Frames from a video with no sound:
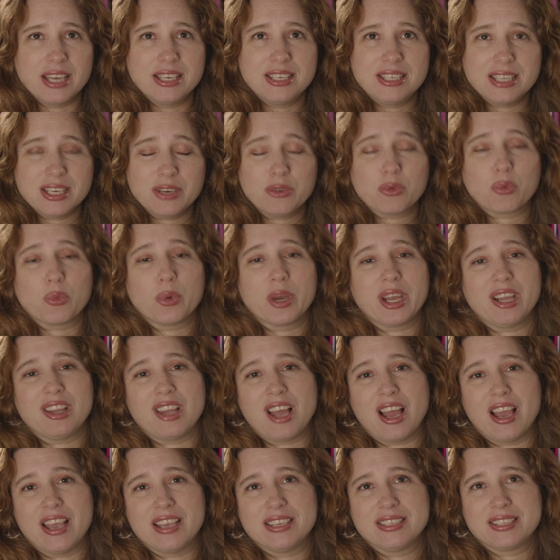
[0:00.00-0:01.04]
didn't
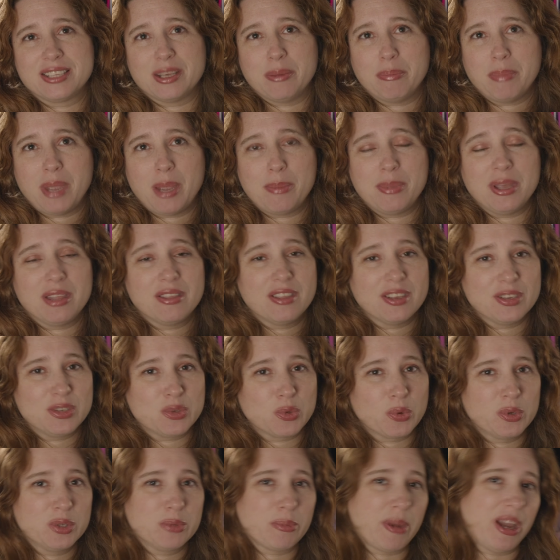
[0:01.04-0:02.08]
realize that maybe
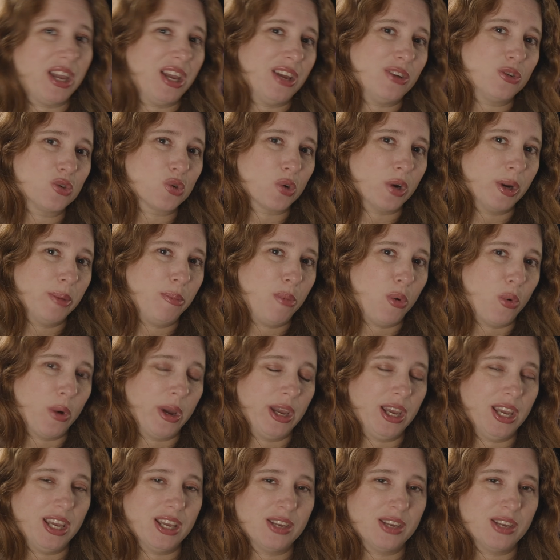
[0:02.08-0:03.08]
this was my entry point